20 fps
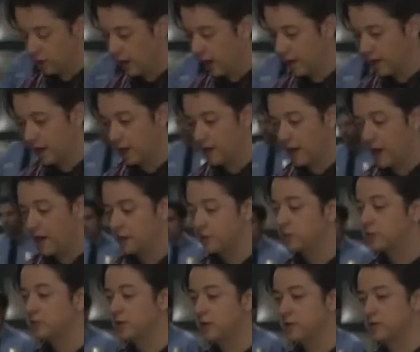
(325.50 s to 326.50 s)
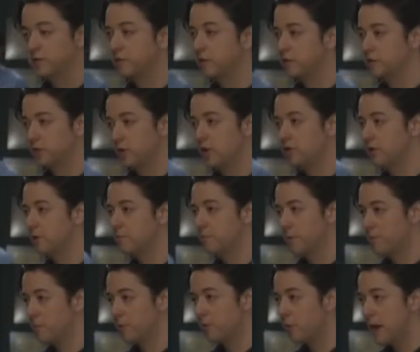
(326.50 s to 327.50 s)
Look, I, I understand your frustration,
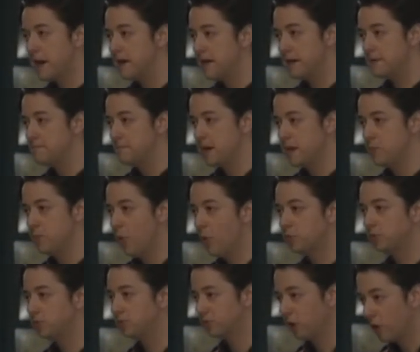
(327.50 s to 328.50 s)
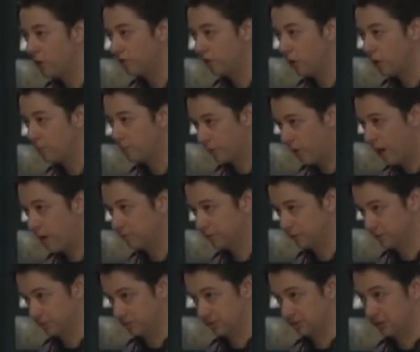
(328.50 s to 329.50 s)
but berating me won't solve our
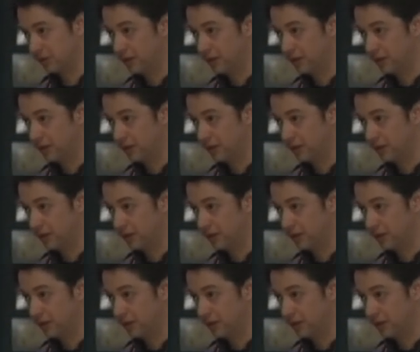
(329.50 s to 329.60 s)
problems.